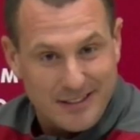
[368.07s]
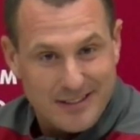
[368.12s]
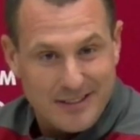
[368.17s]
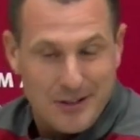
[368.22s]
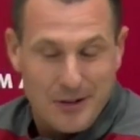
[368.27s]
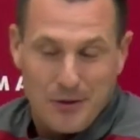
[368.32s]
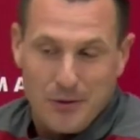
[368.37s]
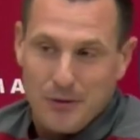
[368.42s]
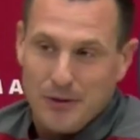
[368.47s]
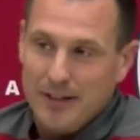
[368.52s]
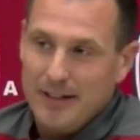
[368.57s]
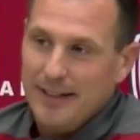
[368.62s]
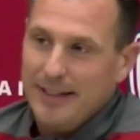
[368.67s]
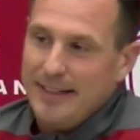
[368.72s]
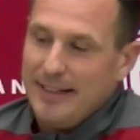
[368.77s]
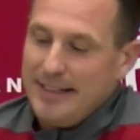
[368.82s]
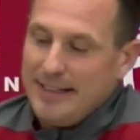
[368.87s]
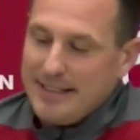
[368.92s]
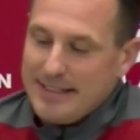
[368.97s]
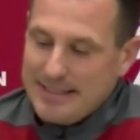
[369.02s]
So
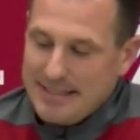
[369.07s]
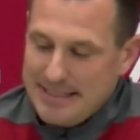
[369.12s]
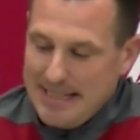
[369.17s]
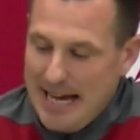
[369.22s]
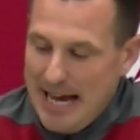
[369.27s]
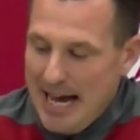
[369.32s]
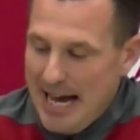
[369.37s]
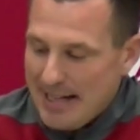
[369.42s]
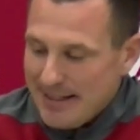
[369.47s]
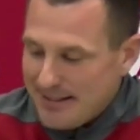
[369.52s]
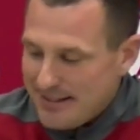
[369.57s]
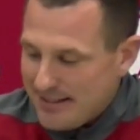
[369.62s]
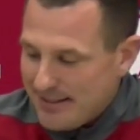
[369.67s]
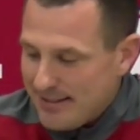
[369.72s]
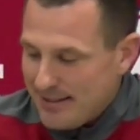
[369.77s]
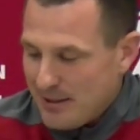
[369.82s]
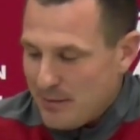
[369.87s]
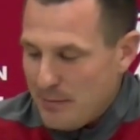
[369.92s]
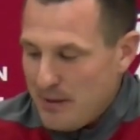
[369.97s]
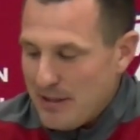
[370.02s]

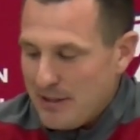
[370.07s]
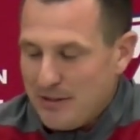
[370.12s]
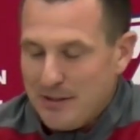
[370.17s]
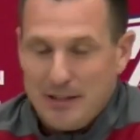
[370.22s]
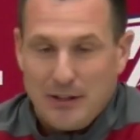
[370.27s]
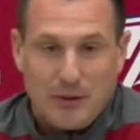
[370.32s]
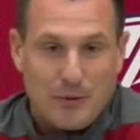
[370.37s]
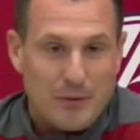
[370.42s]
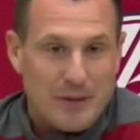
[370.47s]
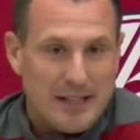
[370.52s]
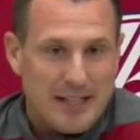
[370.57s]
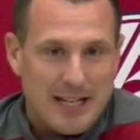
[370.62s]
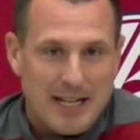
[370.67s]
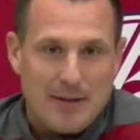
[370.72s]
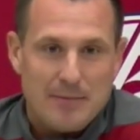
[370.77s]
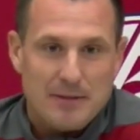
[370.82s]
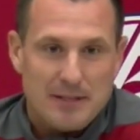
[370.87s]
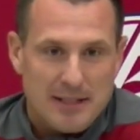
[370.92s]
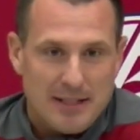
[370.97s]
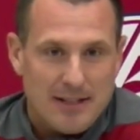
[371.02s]
stats, especially three
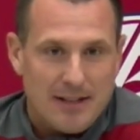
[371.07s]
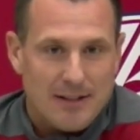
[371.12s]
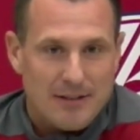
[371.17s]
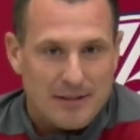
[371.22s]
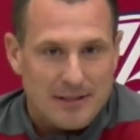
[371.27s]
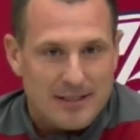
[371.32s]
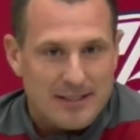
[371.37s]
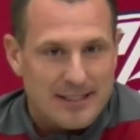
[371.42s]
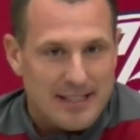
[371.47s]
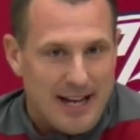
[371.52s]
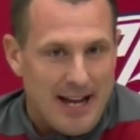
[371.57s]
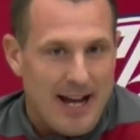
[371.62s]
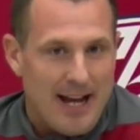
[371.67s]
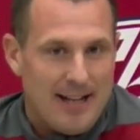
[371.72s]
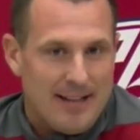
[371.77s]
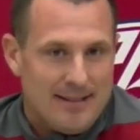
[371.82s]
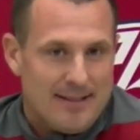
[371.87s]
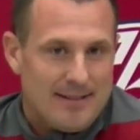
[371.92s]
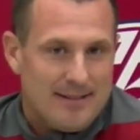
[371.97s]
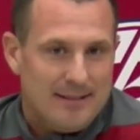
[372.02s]
games in, are
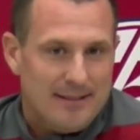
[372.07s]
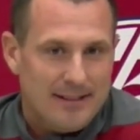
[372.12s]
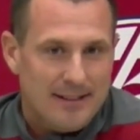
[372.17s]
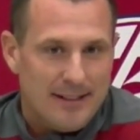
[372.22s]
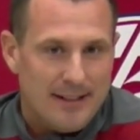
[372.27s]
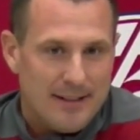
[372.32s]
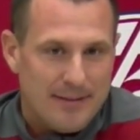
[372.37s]
stats.